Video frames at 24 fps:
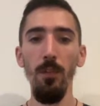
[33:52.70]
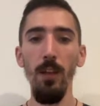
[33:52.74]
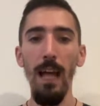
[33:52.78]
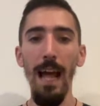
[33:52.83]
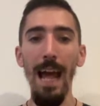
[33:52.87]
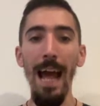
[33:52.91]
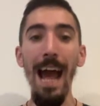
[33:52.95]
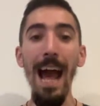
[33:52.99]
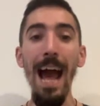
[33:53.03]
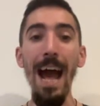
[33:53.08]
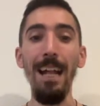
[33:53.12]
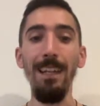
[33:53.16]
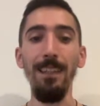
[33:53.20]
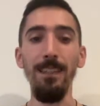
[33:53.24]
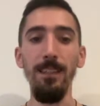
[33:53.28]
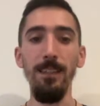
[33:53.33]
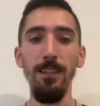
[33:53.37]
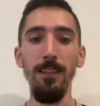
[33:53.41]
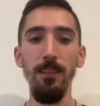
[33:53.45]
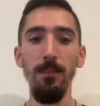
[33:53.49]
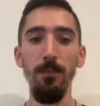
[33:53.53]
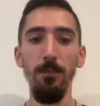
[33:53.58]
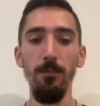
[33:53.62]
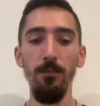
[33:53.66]

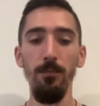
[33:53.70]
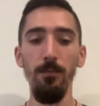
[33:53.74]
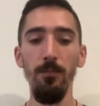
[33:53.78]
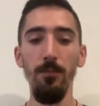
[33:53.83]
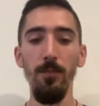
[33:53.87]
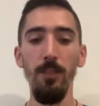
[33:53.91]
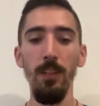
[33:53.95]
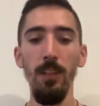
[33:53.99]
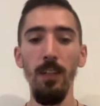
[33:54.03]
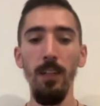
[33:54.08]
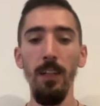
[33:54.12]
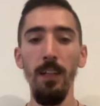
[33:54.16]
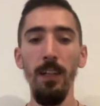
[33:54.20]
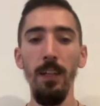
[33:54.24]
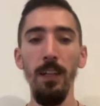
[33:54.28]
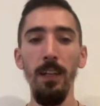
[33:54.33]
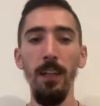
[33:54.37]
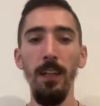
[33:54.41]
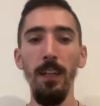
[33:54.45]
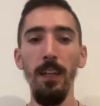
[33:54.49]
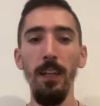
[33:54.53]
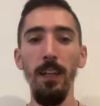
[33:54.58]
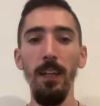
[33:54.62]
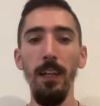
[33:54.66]
hat,
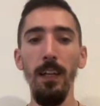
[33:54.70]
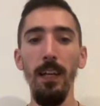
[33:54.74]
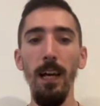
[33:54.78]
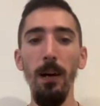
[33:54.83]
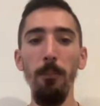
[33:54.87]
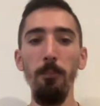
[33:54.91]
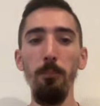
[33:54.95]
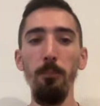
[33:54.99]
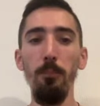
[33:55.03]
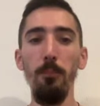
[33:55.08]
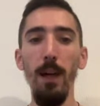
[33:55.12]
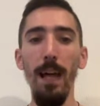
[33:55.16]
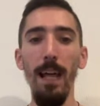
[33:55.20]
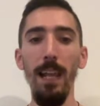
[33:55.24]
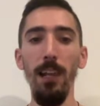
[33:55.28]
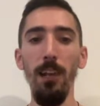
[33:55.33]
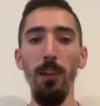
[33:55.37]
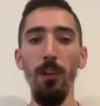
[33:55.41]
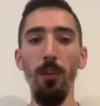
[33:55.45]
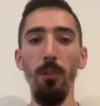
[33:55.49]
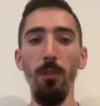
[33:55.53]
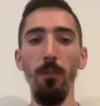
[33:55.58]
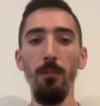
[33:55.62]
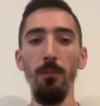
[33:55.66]

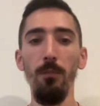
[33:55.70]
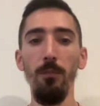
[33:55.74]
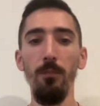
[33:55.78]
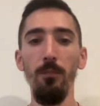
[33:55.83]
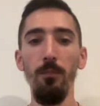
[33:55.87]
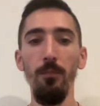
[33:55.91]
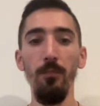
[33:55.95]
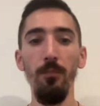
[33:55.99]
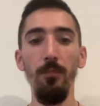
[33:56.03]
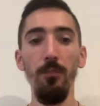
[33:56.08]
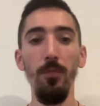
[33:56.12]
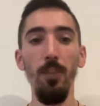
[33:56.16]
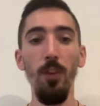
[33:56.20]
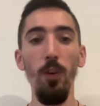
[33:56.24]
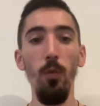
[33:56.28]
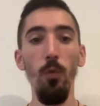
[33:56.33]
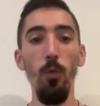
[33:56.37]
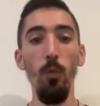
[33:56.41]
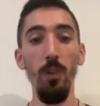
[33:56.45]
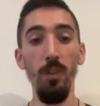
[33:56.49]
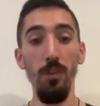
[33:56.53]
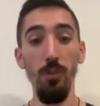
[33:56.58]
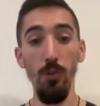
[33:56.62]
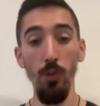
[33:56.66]
cappello.
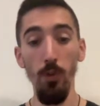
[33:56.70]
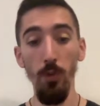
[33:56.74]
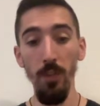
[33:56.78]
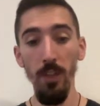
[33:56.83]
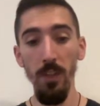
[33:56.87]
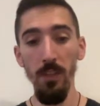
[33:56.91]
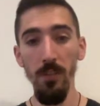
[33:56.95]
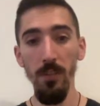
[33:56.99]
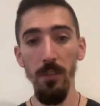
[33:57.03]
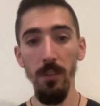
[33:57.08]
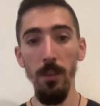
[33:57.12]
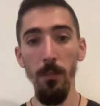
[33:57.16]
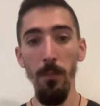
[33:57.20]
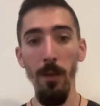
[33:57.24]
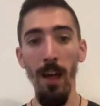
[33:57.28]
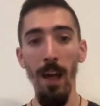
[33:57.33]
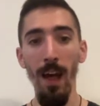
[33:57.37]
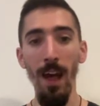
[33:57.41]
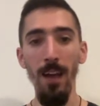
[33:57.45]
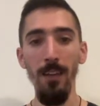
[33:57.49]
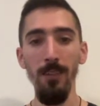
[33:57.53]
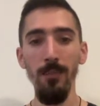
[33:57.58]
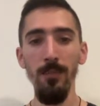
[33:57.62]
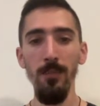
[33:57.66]
We saw this in the
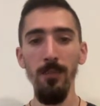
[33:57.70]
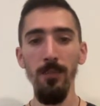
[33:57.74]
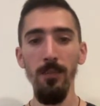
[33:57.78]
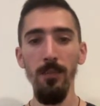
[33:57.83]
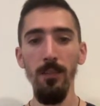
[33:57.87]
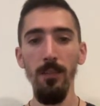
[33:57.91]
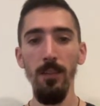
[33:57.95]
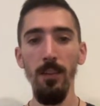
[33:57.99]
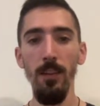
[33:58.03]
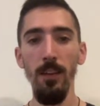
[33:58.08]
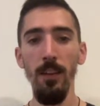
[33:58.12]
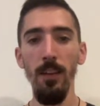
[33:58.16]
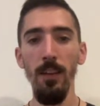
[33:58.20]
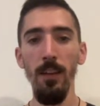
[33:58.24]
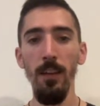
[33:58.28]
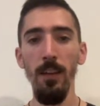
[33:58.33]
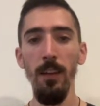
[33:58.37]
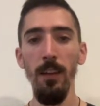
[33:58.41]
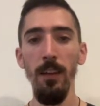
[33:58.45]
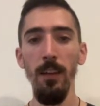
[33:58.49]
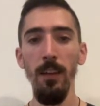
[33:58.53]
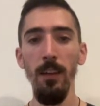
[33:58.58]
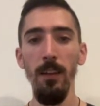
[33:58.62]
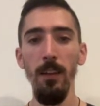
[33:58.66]
past.
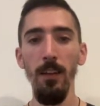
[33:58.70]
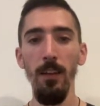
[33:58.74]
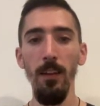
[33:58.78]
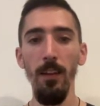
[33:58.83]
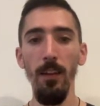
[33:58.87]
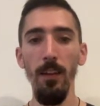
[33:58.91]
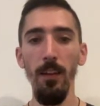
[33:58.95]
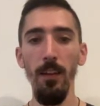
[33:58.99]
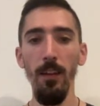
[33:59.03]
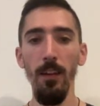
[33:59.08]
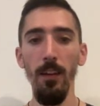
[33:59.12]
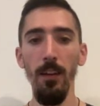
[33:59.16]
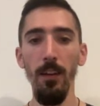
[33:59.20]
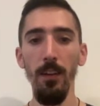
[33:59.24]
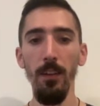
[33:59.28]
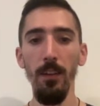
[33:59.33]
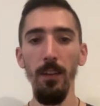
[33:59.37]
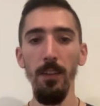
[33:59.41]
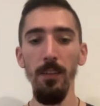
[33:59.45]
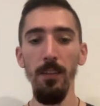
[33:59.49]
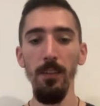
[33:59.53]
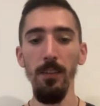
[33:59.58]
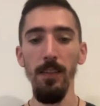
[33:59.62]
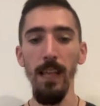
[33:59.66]

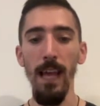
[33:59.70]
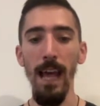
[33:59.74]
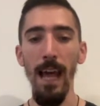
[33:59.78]
This is